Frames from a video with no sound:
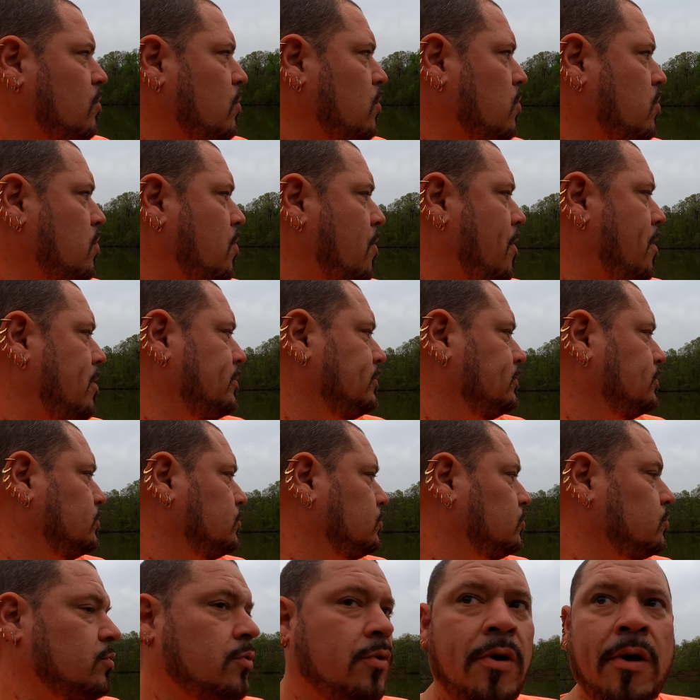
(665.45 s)
Oh, this had
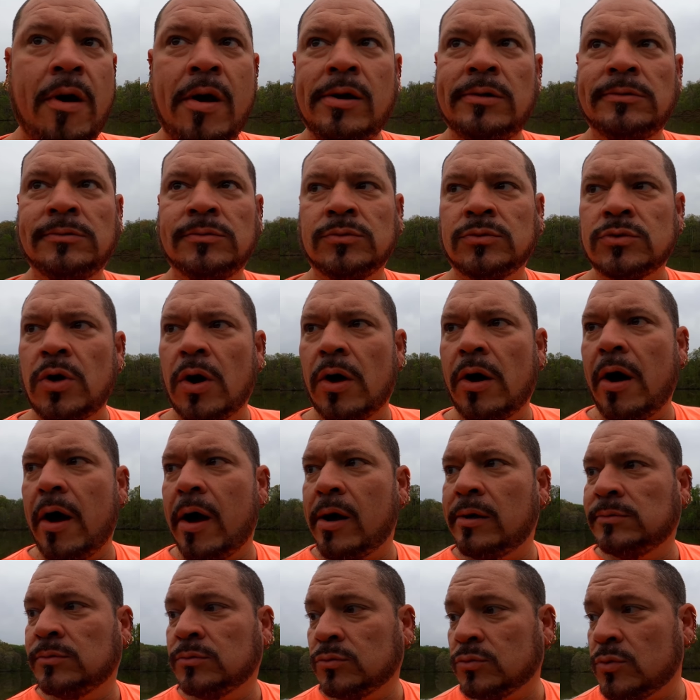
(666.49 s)

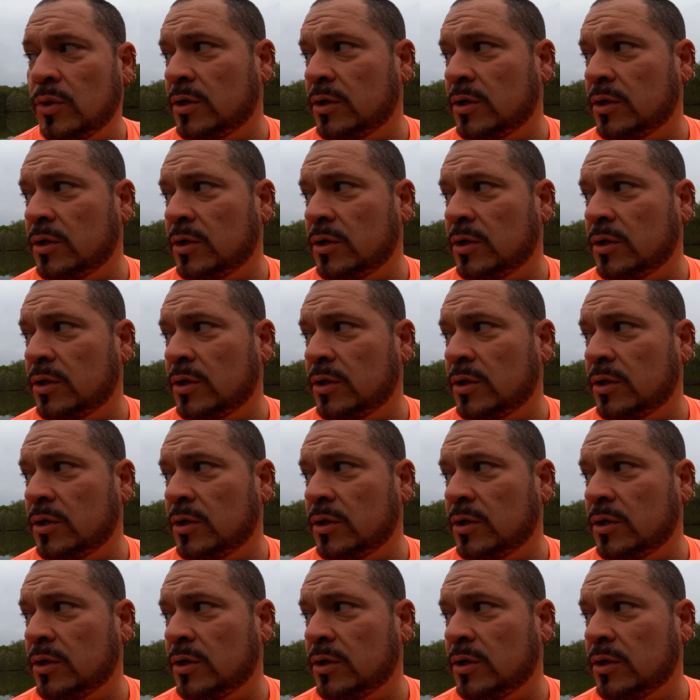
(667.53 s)
Okay,